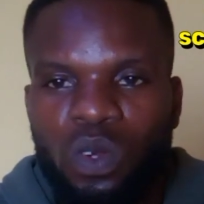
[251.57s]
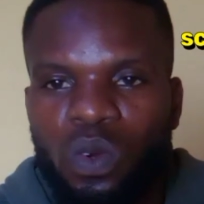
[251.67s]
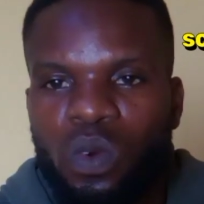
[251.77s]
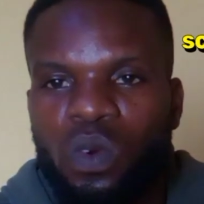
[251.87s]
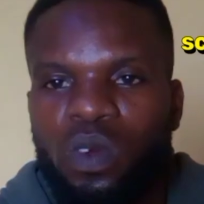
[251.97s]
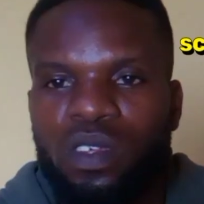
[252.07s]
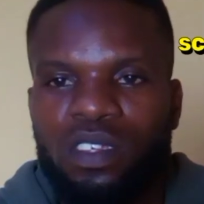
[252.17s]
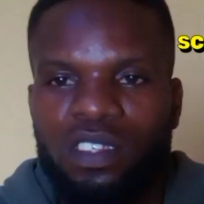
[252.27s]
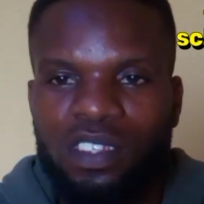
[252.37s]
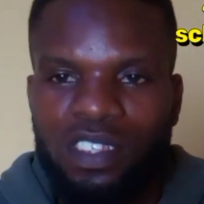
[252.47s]
do
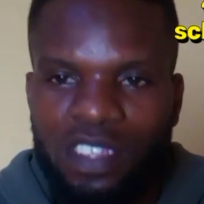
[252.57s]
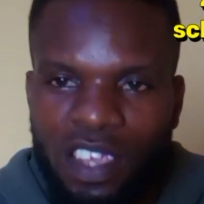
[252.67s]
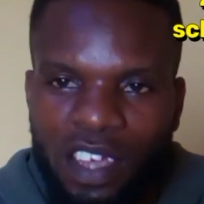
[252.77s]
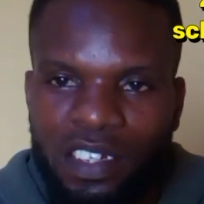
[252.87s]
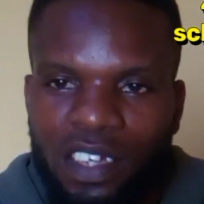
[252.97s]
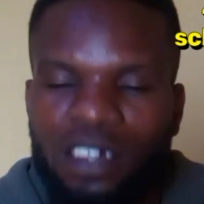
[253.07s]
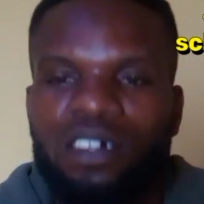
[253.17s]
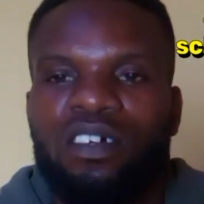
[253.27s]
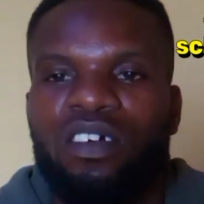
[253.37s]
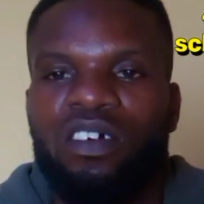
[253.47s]

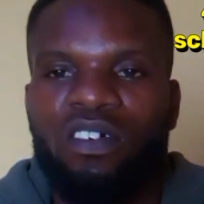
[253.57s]
schedule